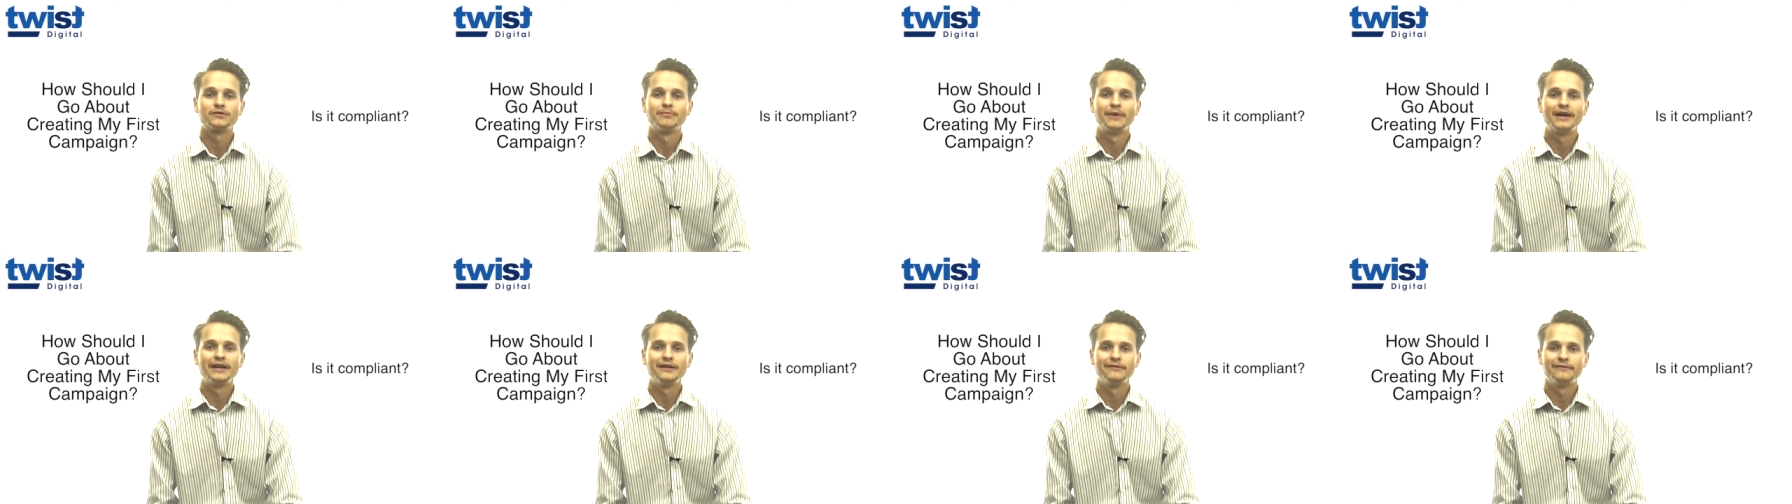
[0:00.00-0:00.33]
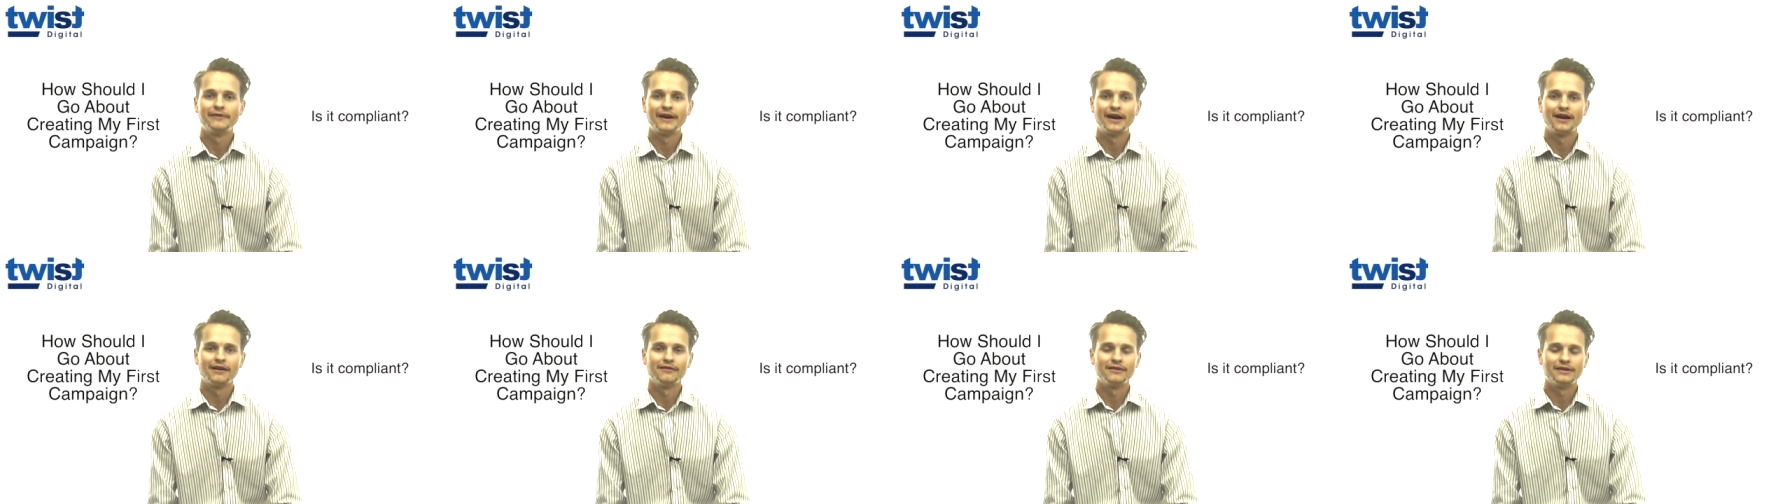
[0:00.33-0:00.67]
may
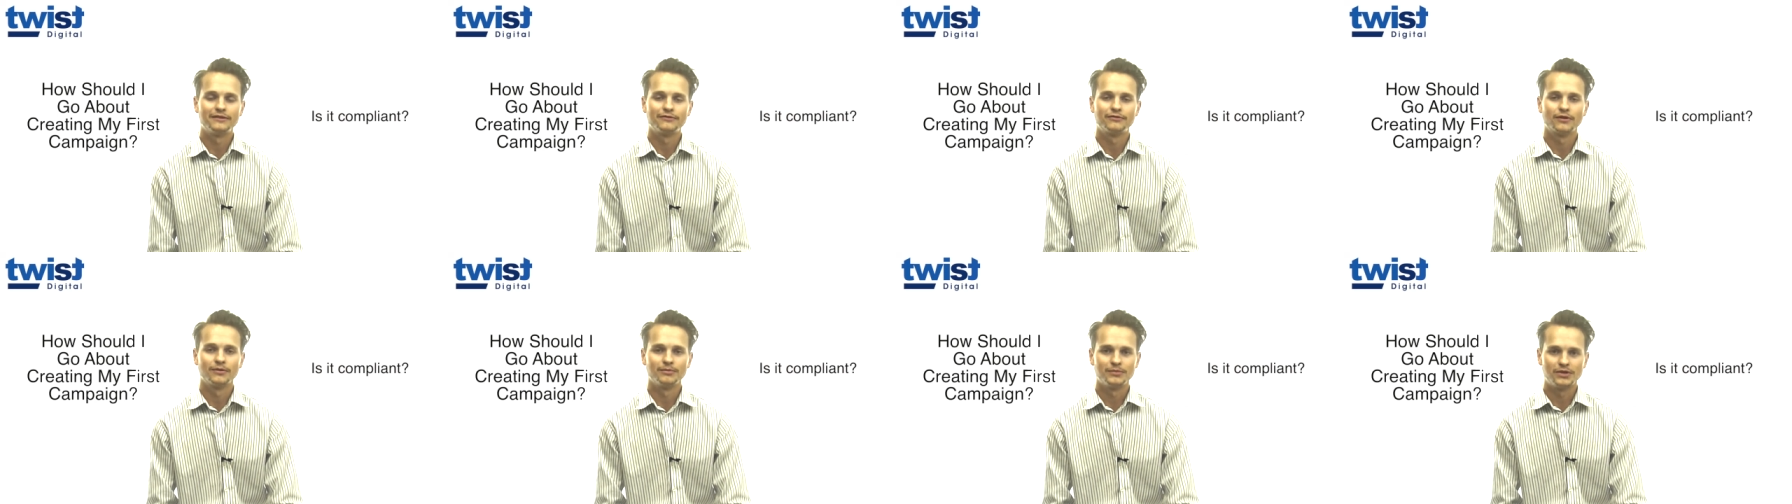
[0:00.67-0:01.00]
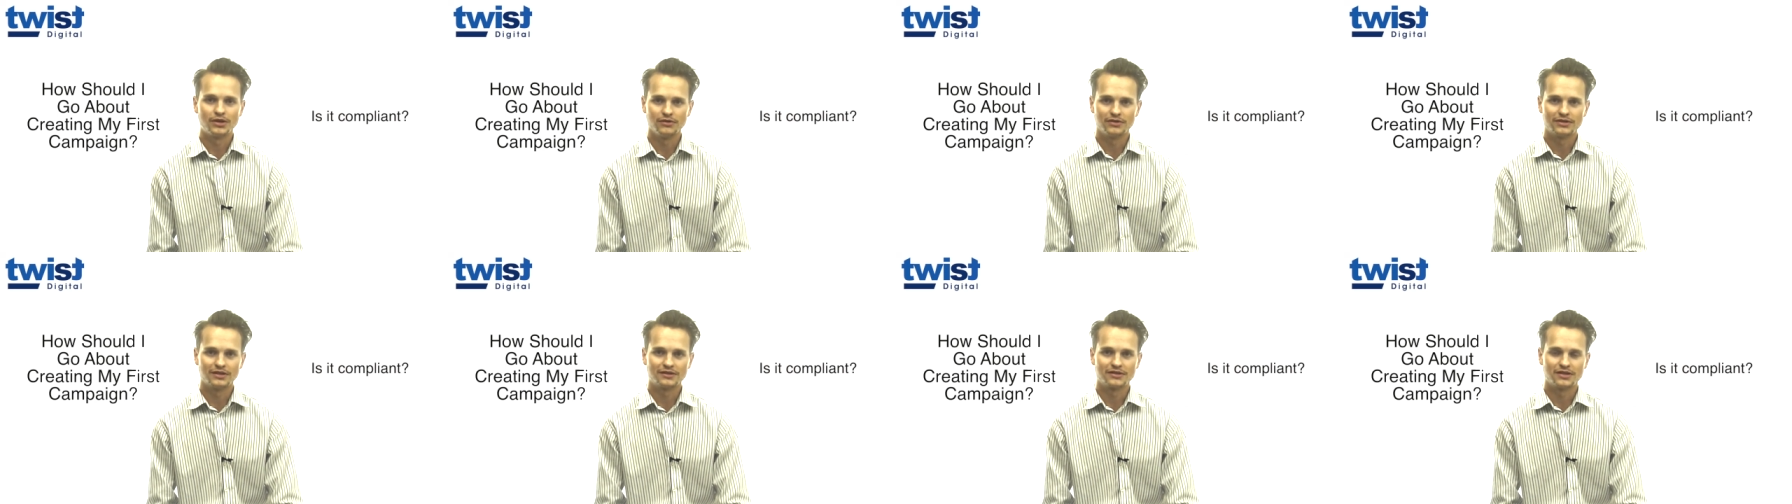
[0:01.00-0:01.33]
vary from
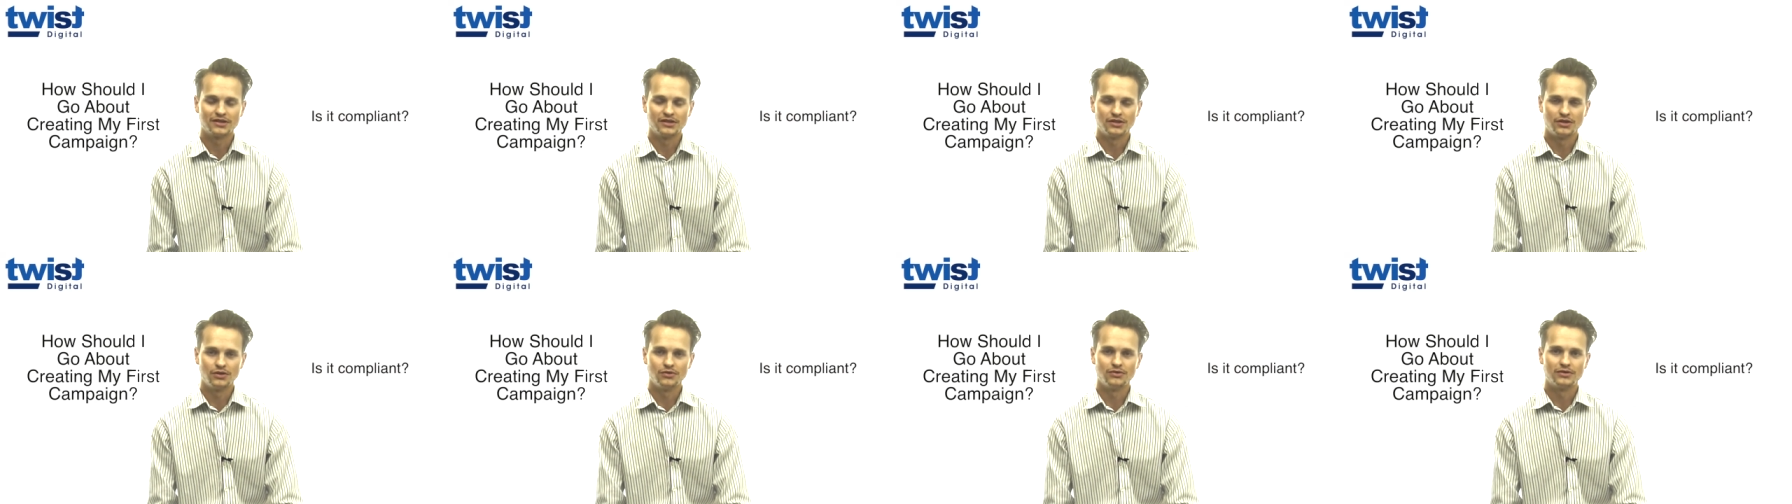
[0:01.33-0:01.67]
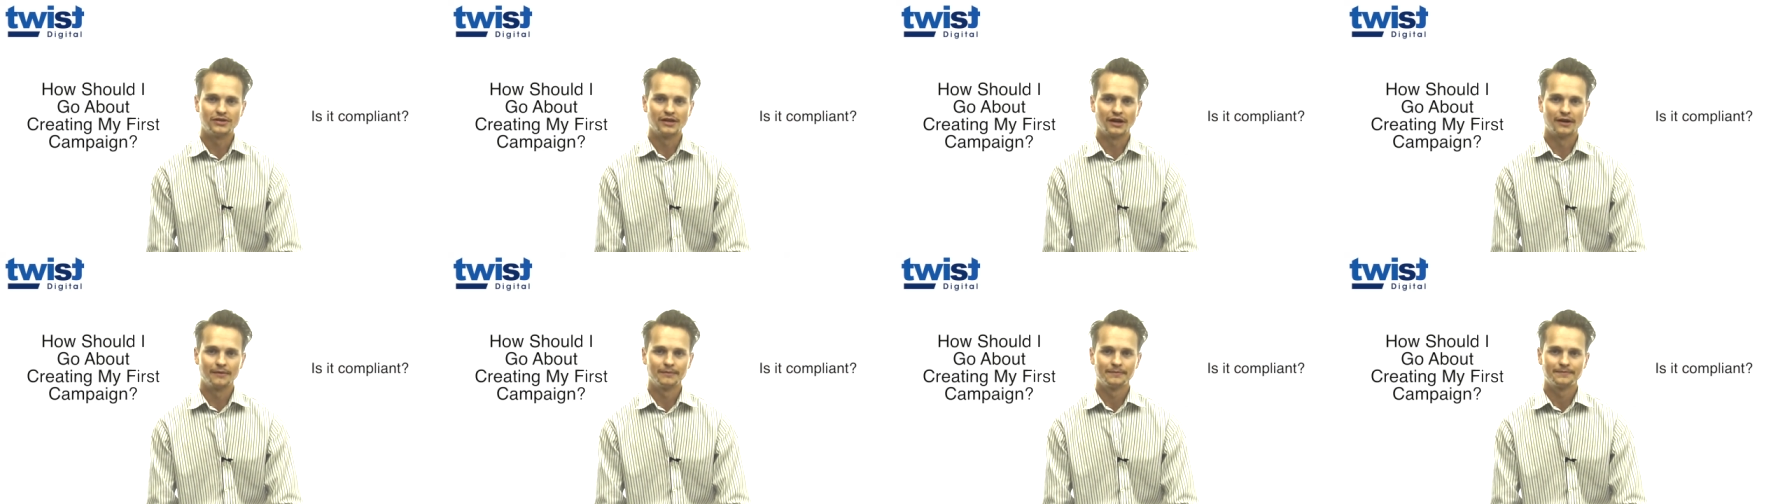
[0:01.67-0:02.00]
user to
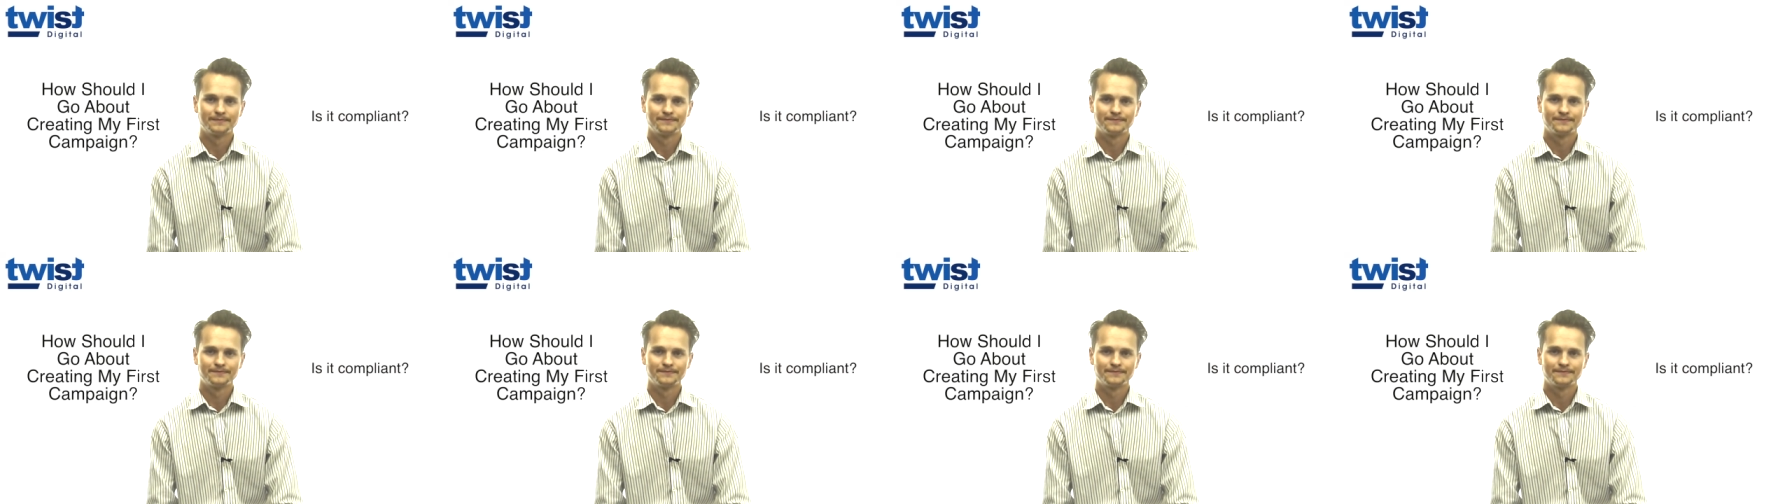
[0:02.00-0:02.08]
user.